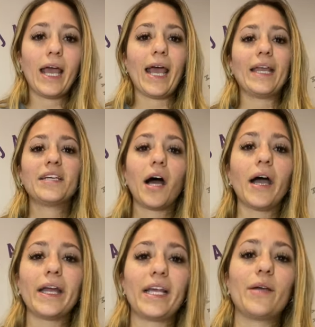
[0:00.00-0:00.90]
And
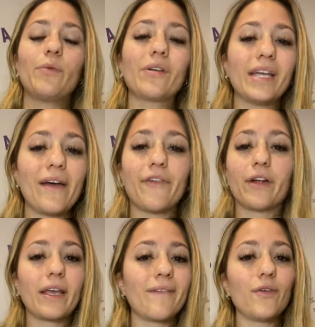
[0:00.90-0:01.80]
dieting will never
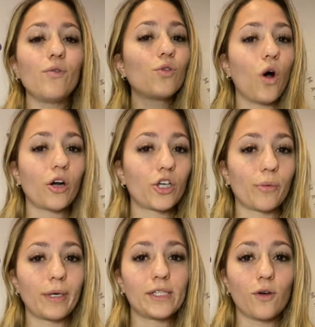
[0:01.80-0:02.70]
give you
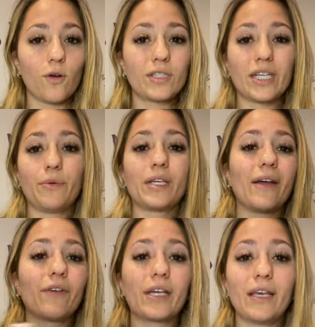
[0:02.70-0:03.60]
long-term results. It will
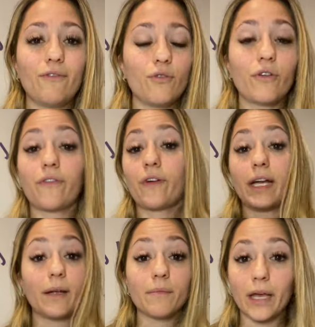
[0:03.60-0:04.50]
never give you the
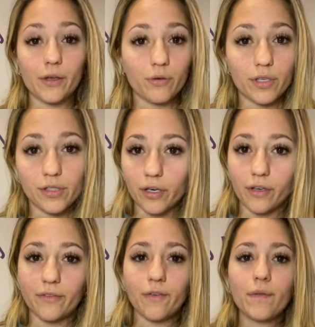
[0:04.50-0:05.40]
freedom that you
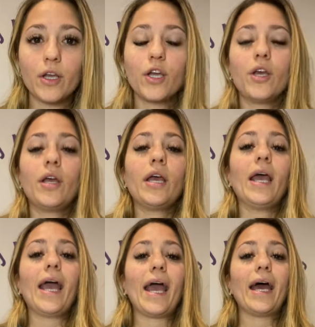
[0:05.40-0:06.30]
deserve.
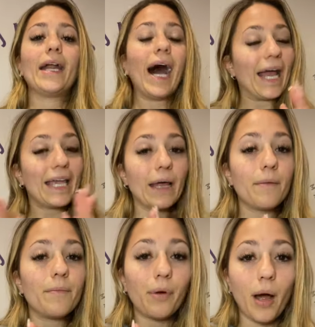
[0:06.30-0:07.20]
And I
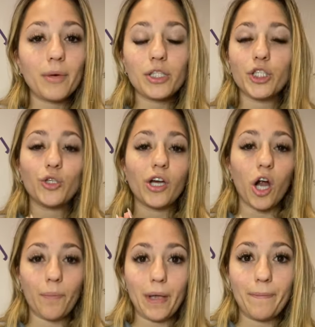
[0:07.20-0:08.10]
can promise you there
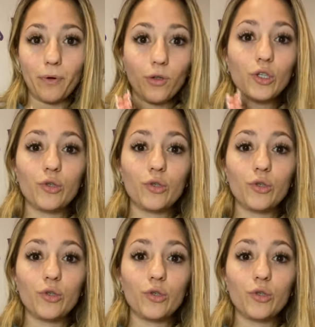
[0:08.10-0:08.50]
are people